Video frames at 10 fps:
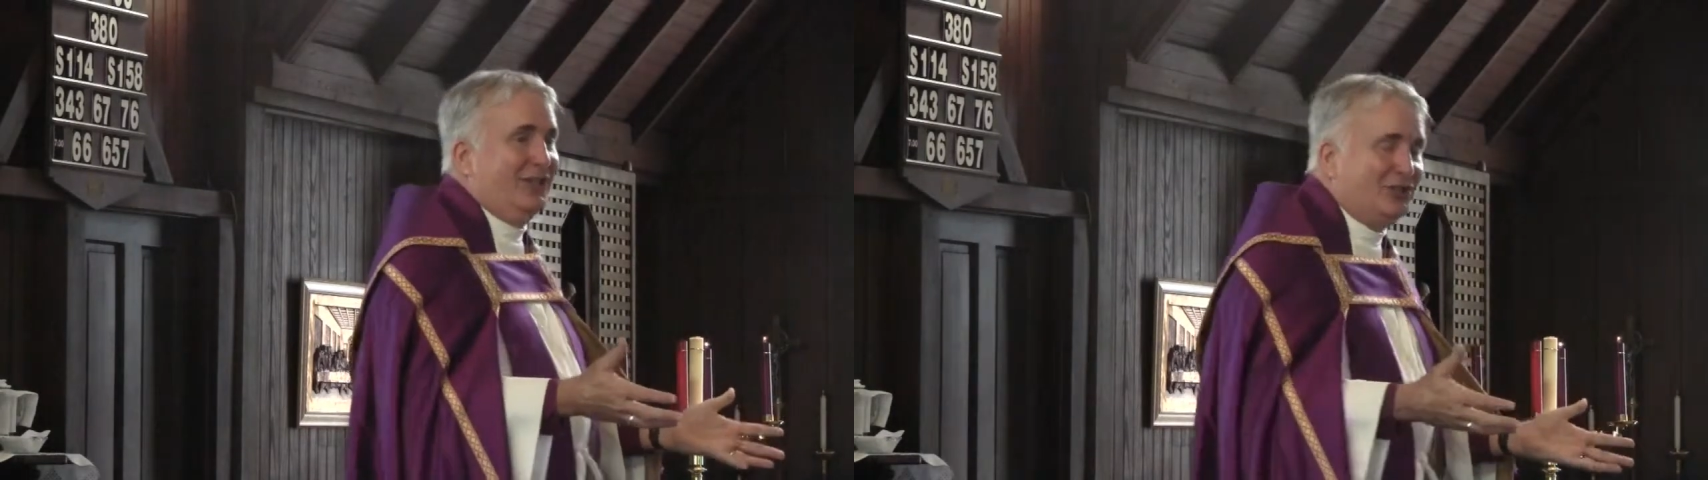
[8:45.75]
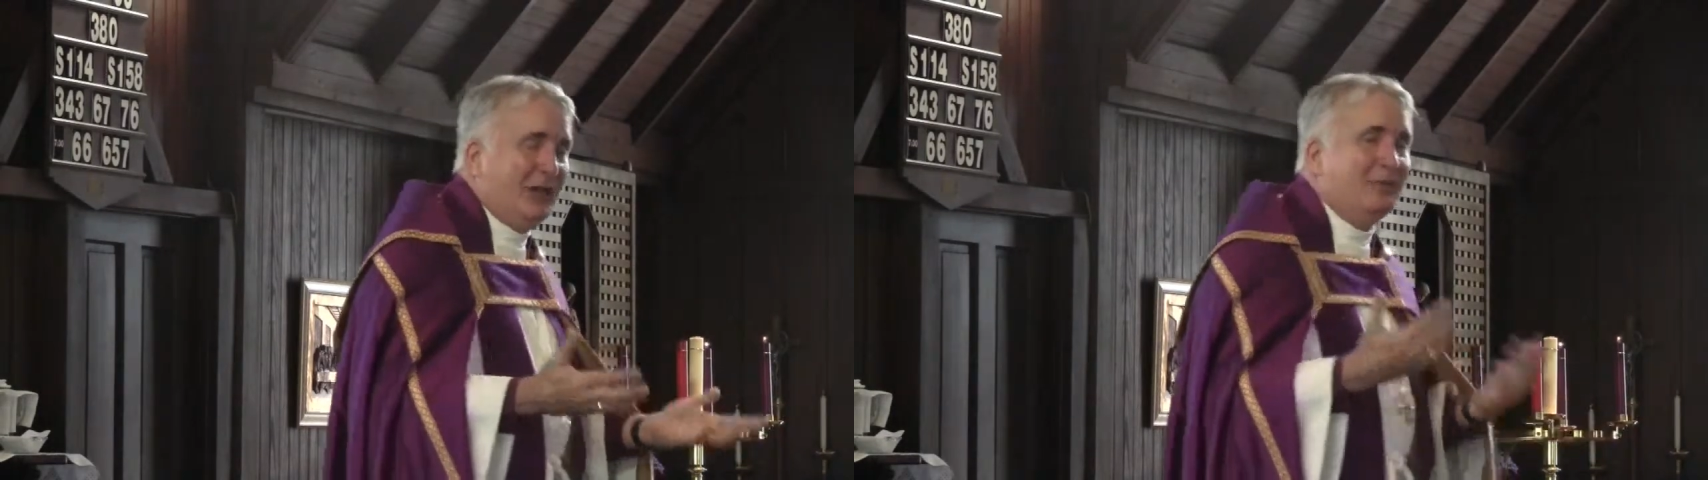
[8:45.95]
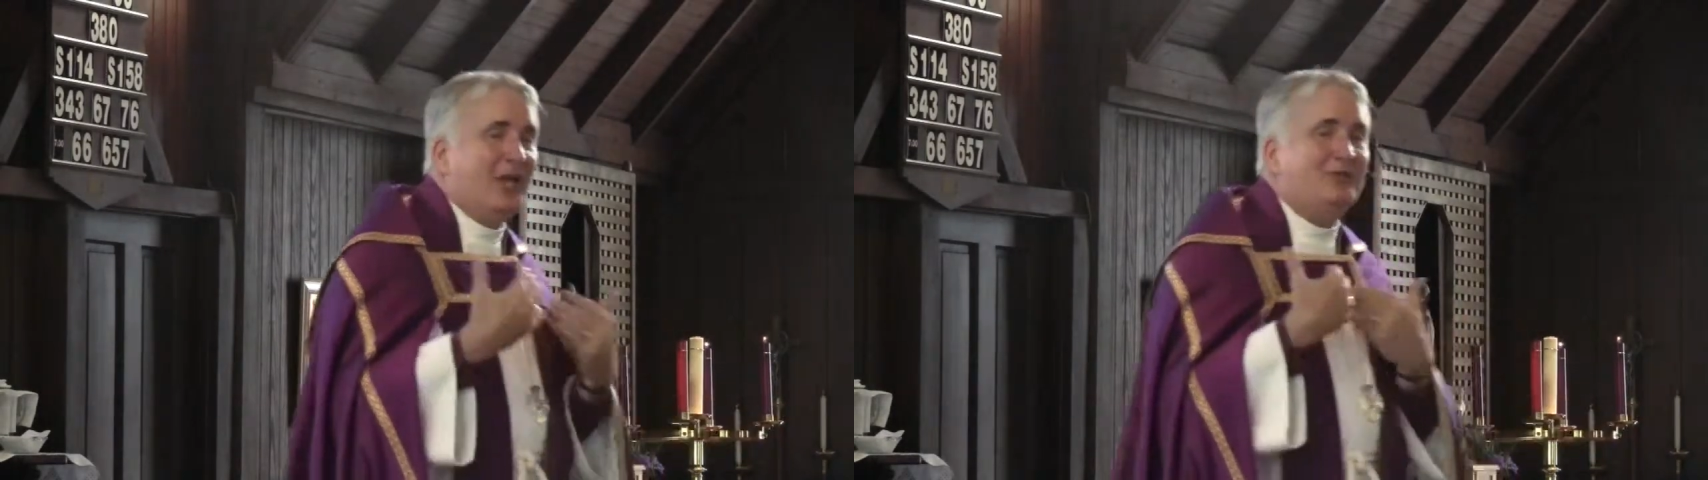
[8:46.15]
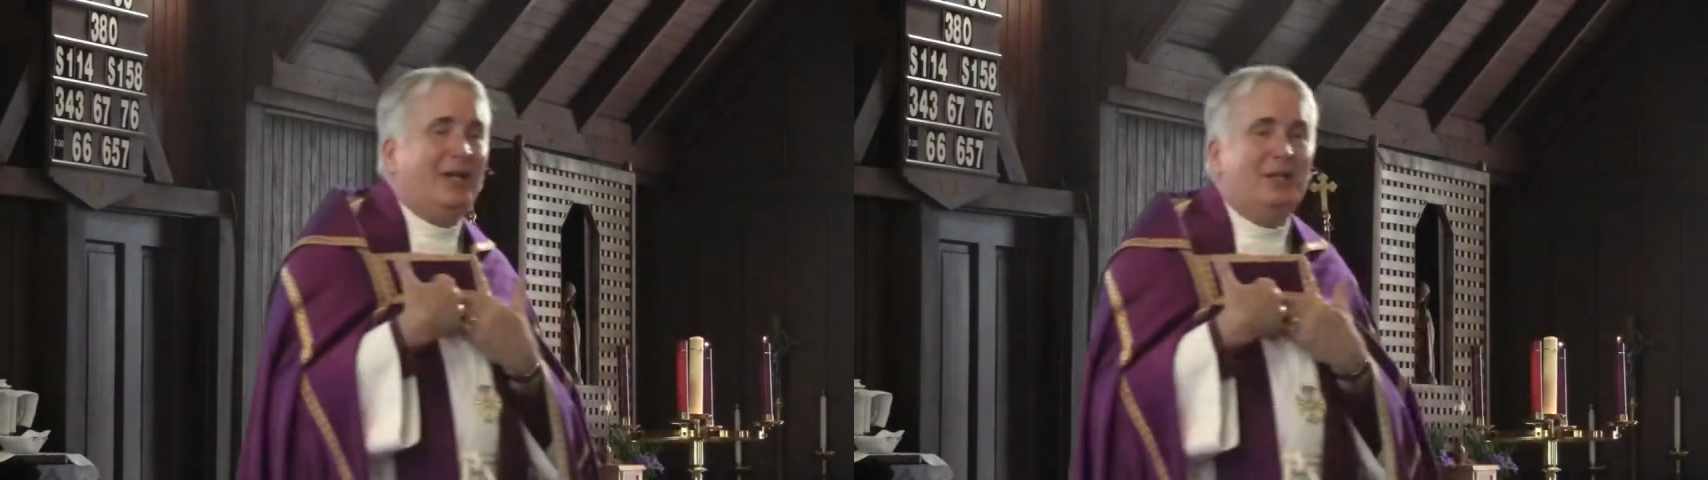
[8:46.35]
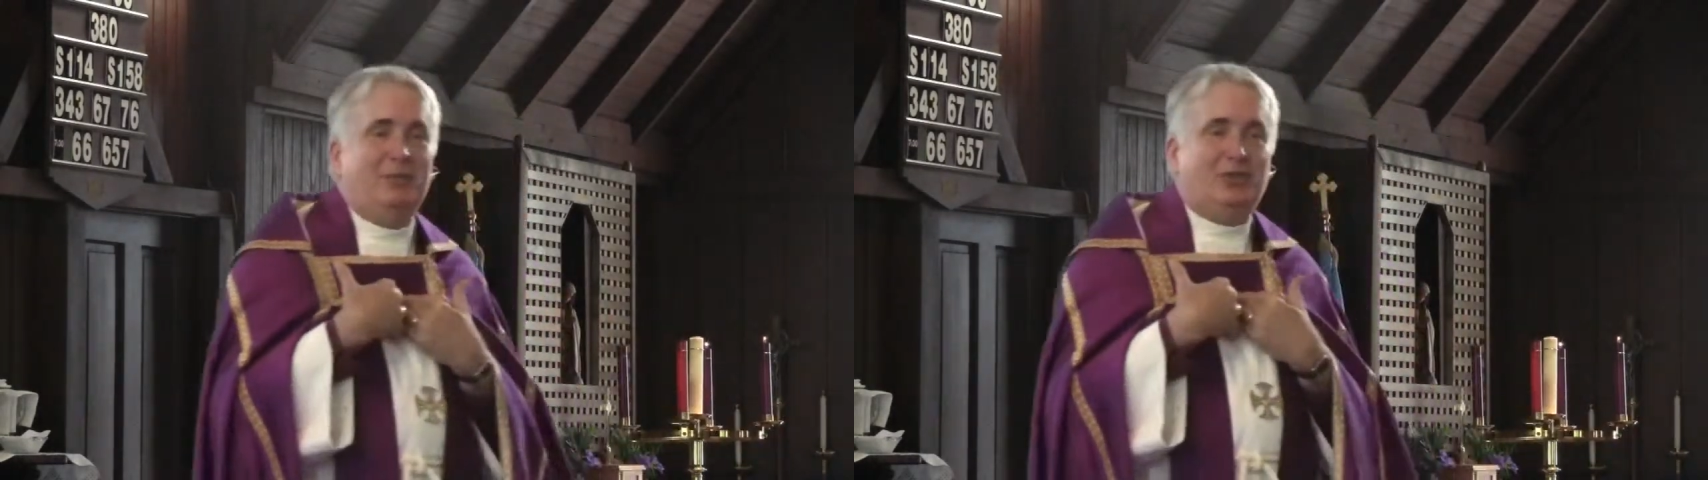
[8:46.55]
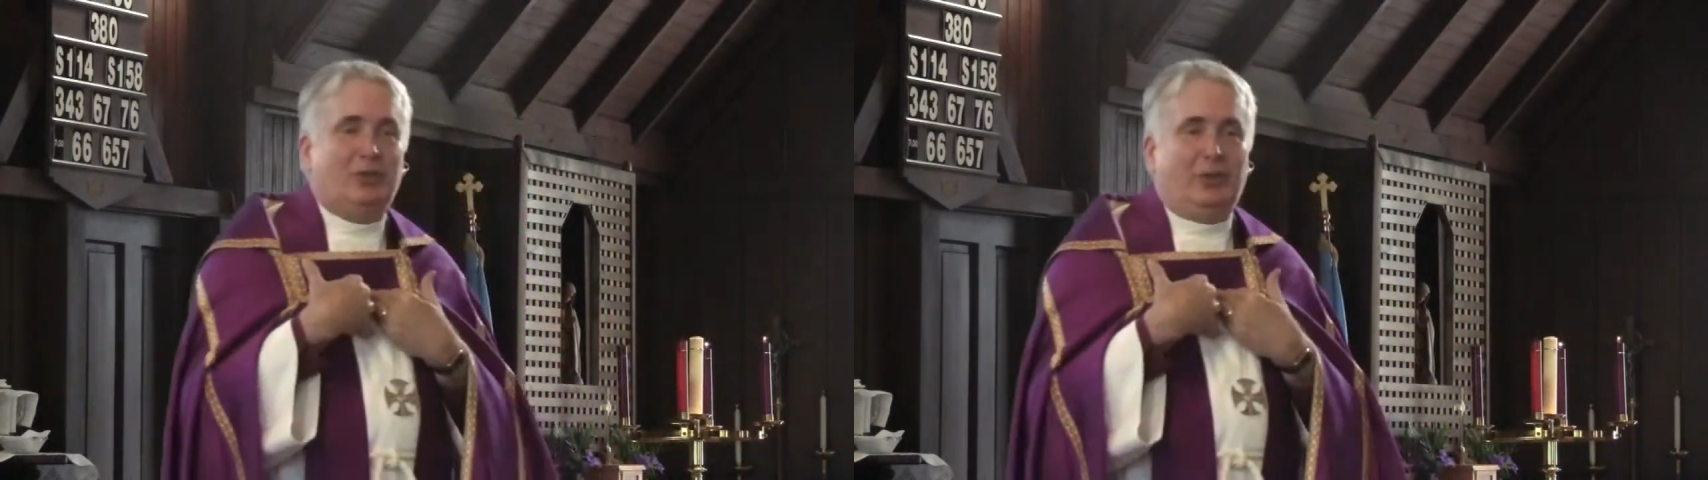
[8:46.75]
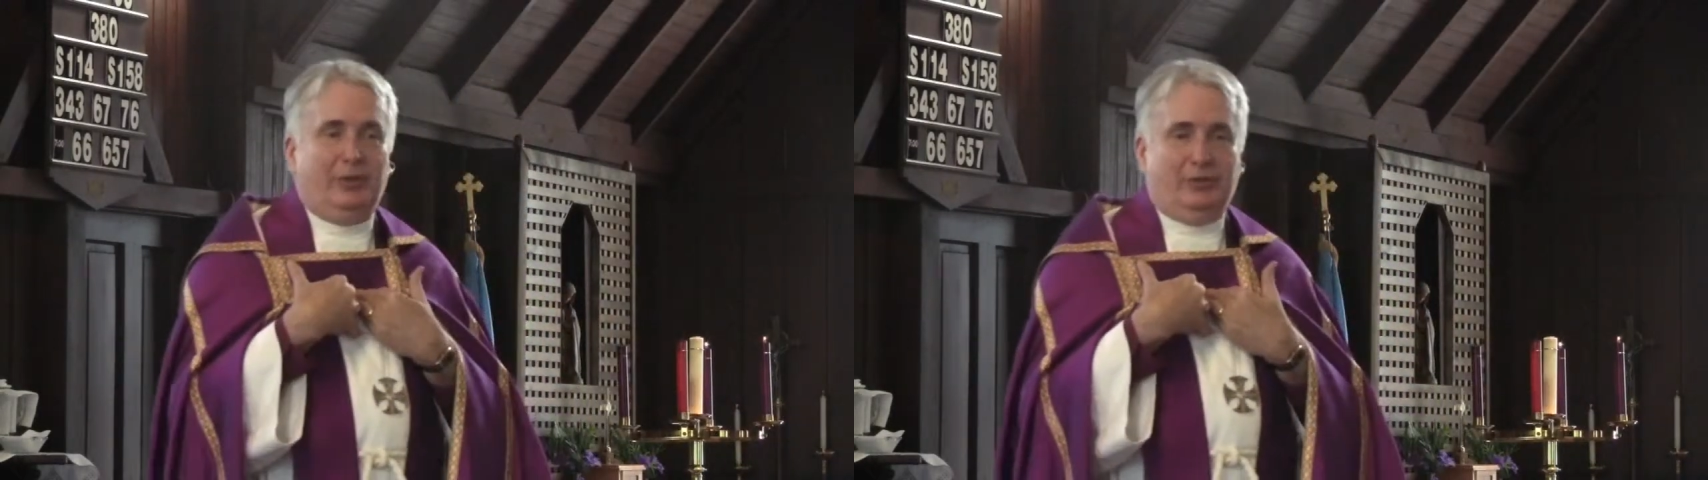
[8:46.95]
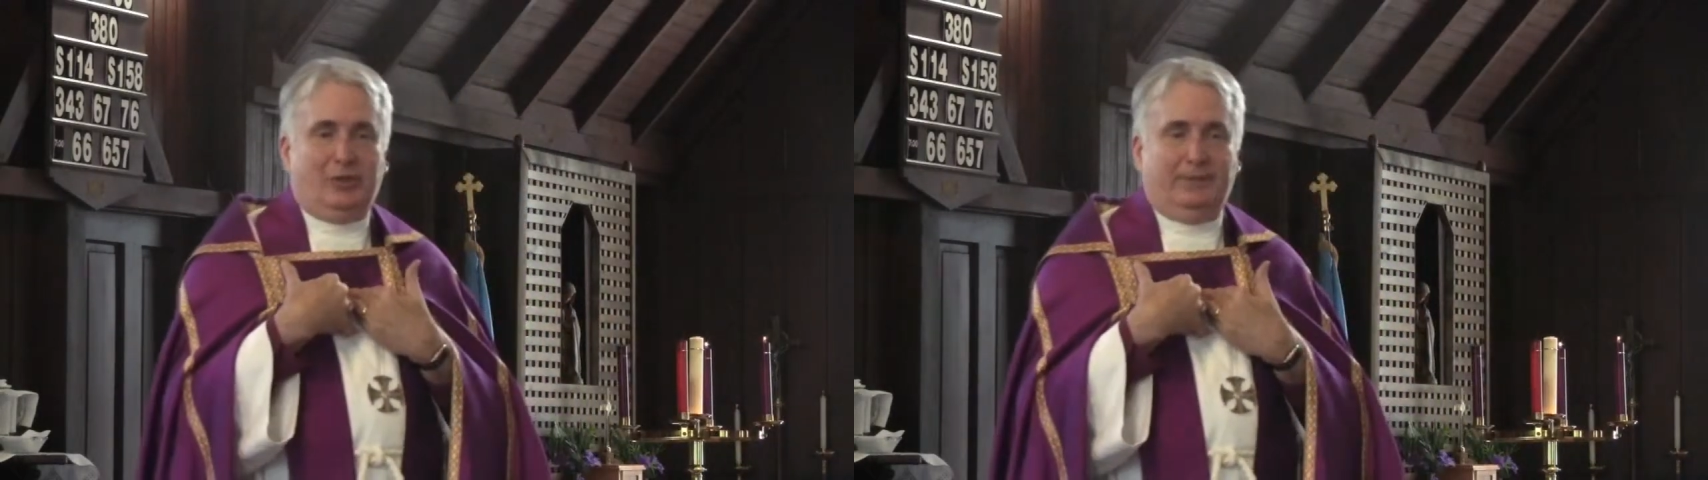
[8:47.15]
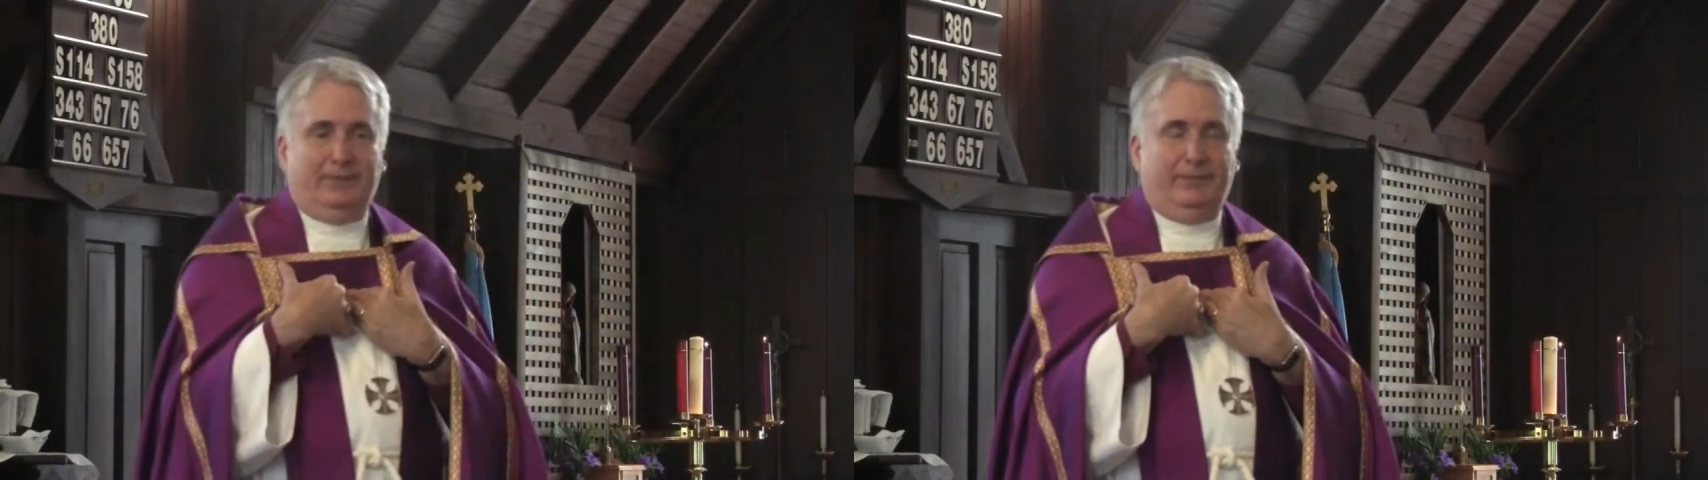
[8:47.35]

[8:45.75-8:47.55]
So I'm not trying to be Scrooge.